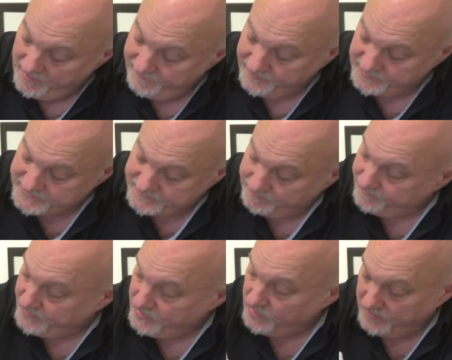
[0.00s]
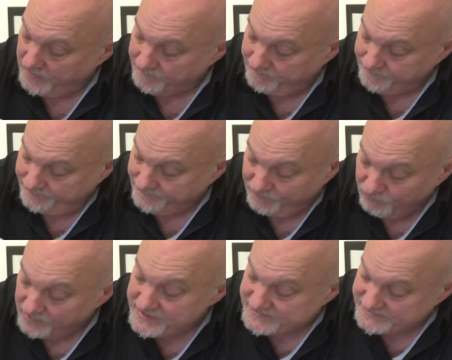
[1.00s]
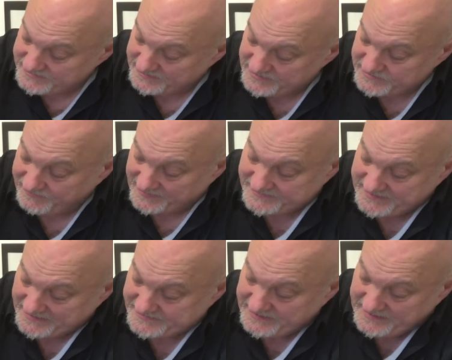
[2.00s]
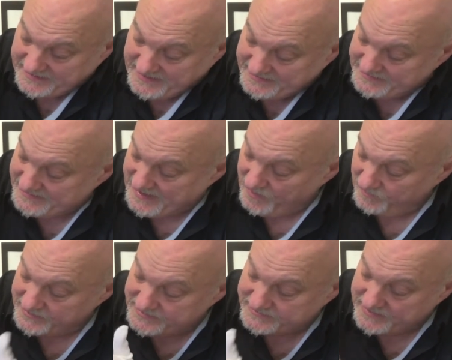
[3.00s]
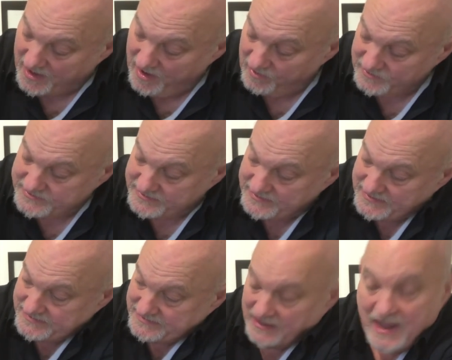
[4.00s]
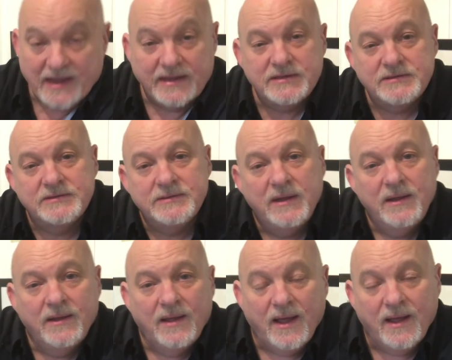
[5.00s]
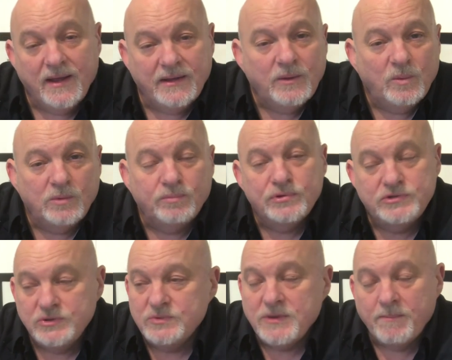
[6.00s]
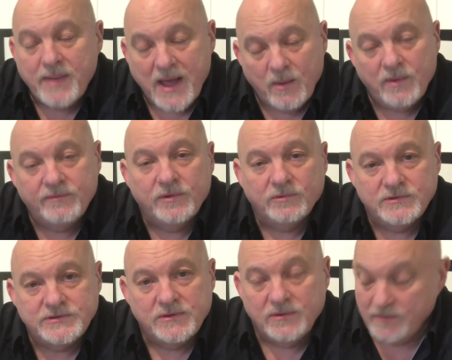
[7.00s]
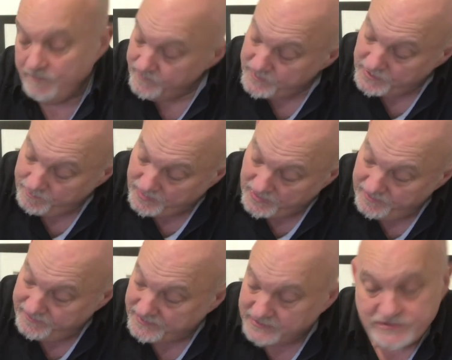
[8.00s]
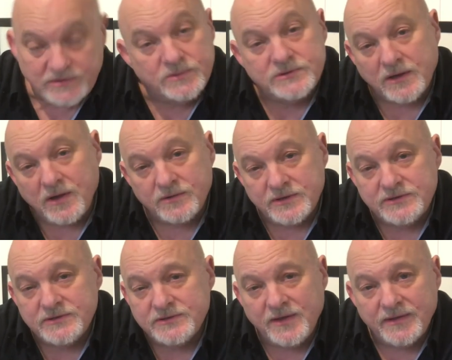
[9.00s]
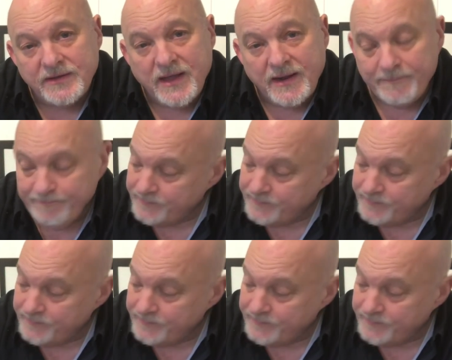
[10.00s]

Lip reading: for the pure reason that it's fantastic at getting down these darks and these lights, and it will produce a powerful result that perfectly suits the conditions on the day.